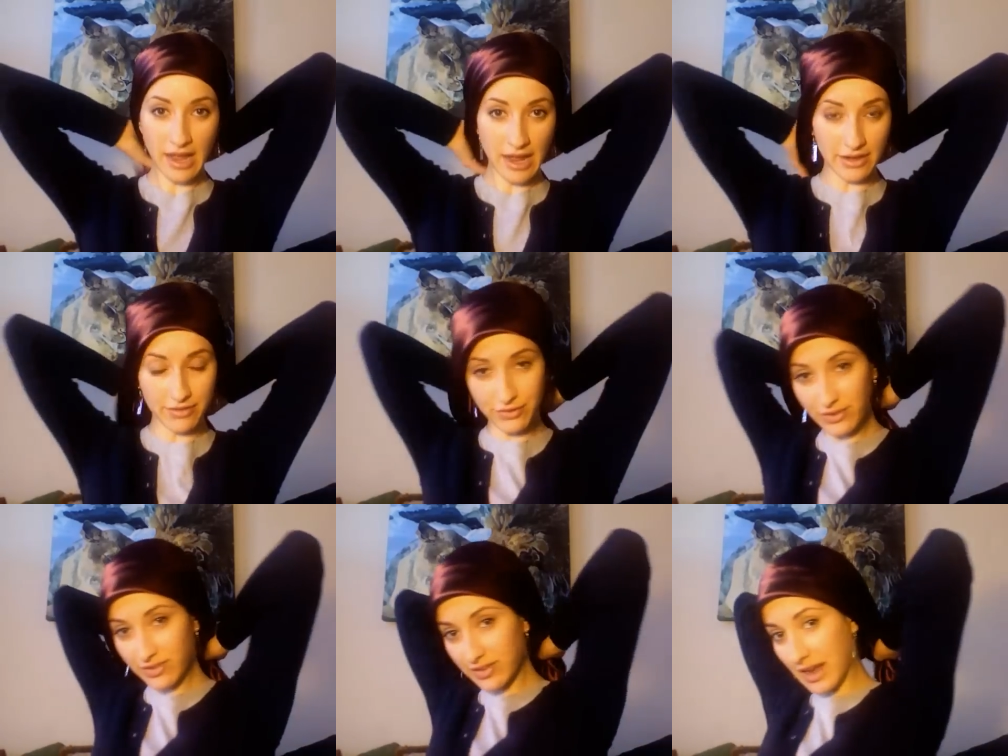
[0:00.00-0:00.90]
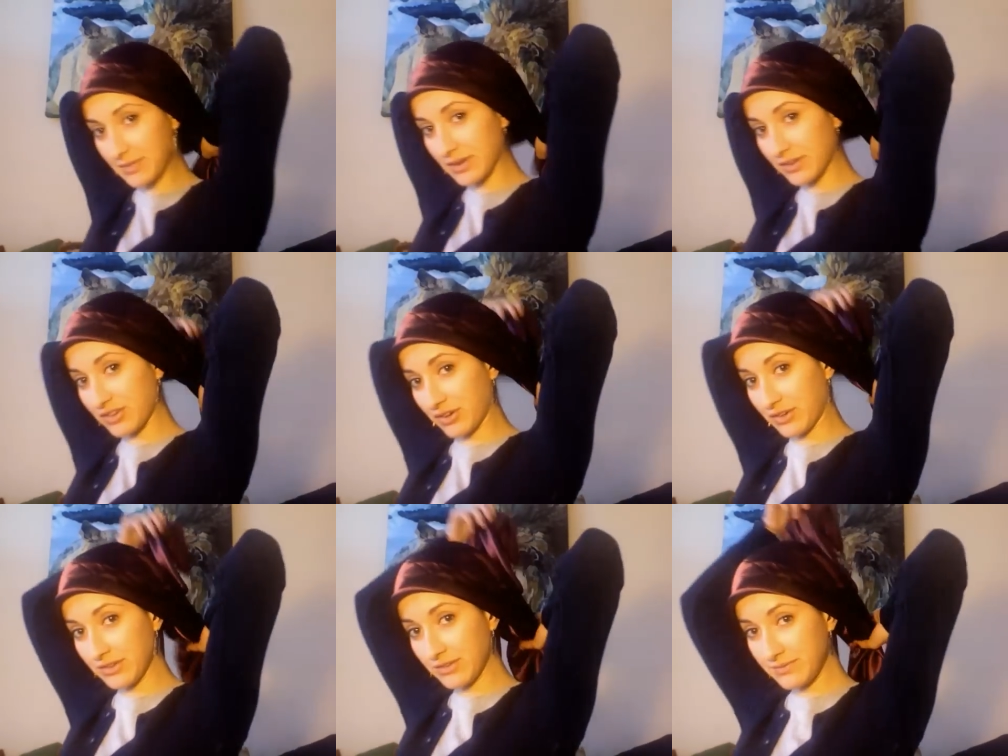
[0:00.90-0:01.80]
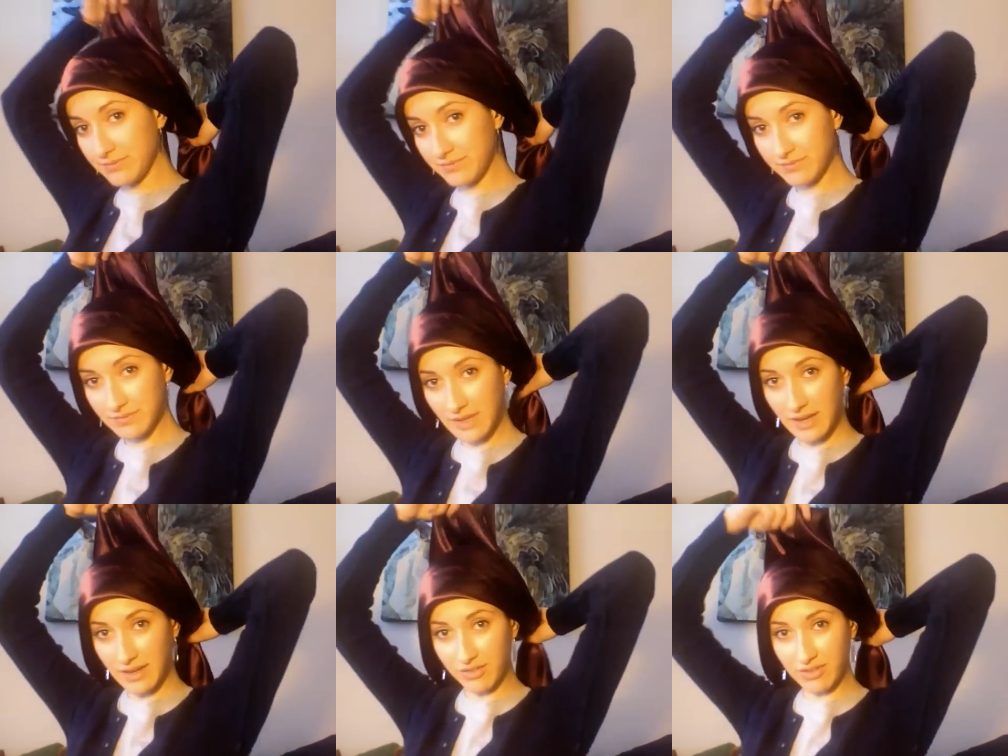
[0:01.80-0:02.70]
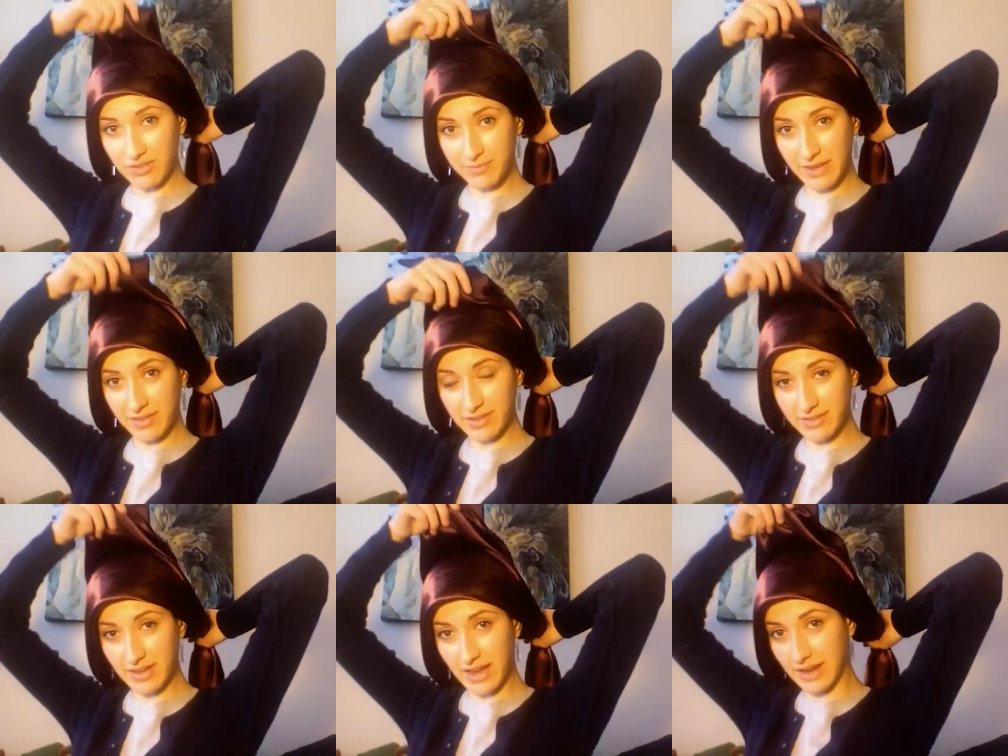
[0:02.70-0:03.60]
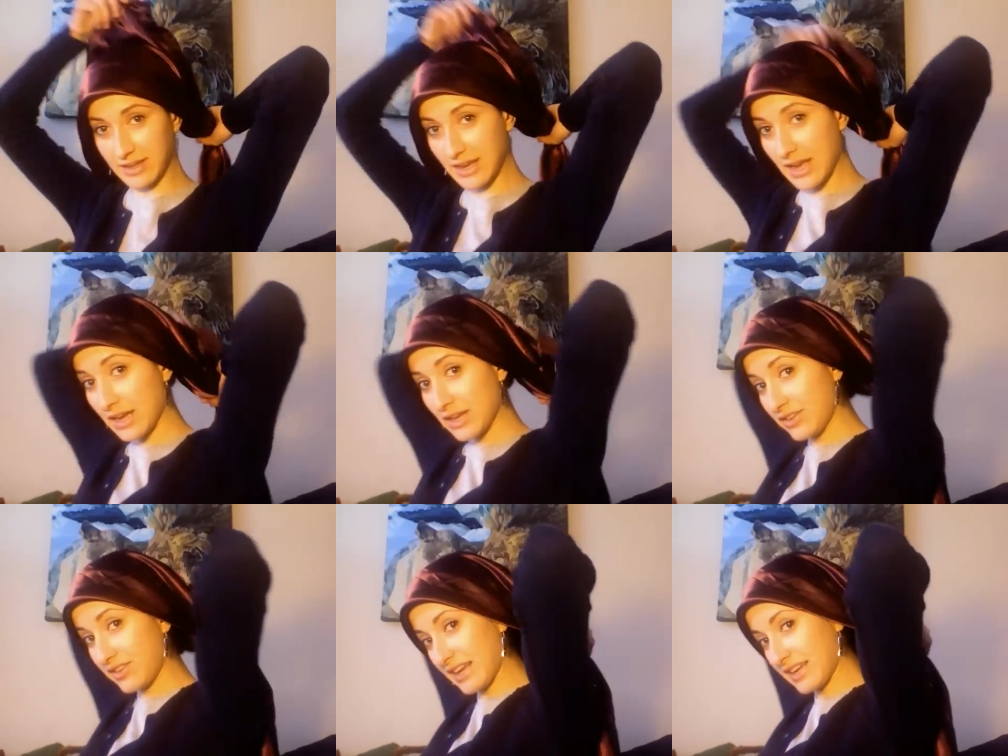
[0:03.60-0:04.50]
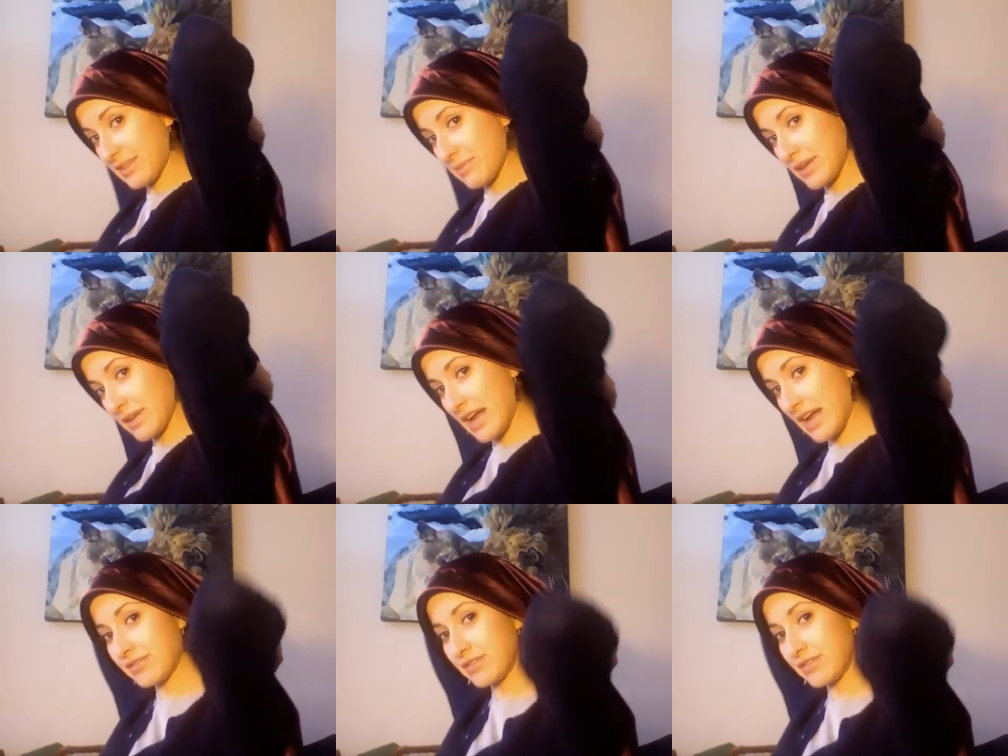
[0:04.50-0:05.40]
And the first tie I'm going to show you is just a basic tie. You take the middle end of the